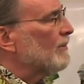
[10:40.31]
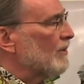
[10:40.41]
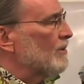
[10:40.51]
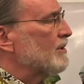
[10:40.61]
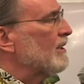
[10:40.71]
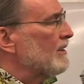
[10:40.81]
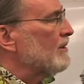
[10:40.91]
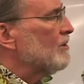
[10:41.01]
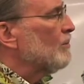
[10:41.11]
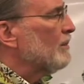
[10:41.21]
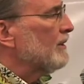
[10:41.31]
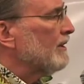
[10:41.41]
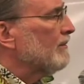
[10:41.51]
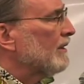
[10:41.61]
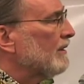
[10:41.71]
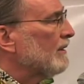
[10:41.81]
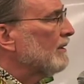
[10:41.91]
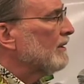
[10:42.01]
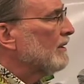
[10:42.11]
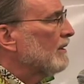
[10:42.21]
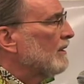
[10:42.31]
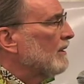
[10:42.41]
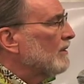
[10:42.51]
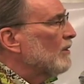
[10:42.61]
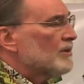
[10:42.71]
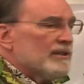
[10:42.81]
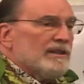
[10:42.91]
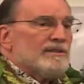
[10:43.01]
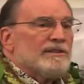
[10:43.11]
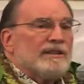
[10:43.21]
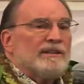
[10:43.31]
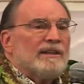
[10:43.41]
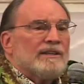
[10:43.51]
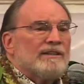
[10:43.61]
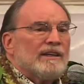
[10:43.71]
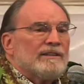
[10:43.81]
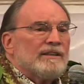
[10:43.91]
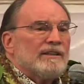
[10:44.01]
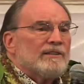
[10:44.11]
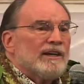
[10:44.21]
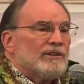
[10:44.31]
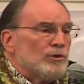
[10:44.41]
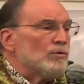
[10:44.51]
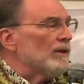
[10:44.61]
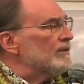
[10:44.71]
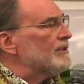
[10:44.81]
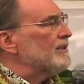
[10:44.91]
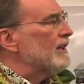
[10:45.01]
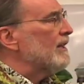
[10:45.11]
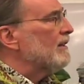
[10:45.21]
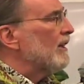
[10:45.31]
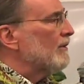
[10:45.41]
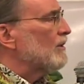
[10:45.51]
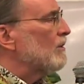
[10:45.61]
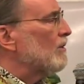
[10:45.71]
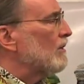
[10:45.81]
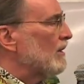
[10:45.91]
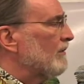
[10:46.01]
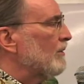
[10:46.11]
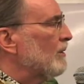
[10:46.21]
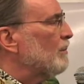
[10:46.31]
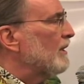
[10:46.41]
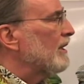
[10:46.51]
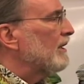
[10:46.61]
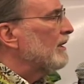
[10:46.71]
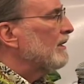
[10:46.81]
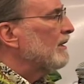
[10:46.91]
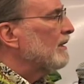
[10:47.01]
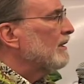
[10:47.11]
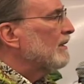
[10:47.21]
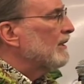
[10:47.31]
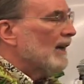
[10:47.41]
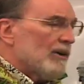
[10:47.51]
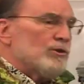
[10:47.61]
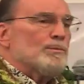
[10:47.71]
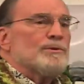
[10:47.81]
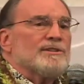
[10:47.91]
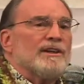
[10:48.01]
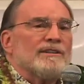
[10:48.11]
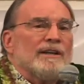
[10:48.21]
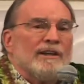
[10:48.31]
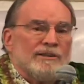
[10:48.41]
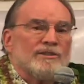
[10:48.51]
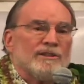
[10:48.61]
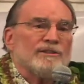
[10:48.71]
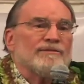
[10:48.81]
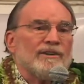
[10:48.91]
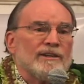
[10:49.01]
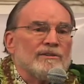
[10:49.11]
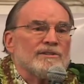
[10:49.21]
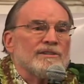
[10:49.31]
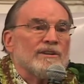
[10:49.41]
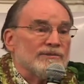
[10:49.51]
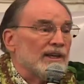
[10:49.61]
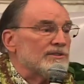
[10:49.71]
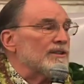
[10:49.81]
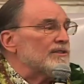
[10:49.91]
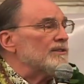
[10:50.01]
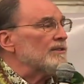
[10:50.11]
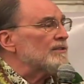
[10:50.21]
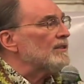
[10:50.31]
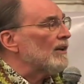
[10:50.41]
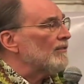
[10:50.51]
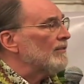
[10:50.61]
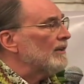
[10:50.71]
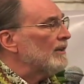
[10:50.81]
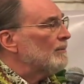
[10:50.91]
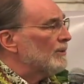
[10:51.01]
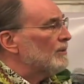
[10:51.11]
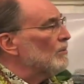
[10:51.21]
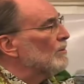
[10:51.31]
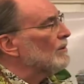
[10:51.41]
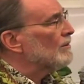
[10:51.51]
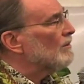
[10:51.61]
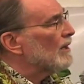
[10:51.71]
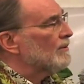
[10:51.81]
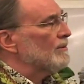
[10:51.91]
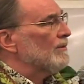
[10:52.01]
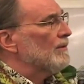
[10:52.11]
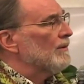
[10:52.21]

of those things that you believe in. Those things that you understand are the core of your being and how you present and justify yourself, not just to yourself, but the world around you.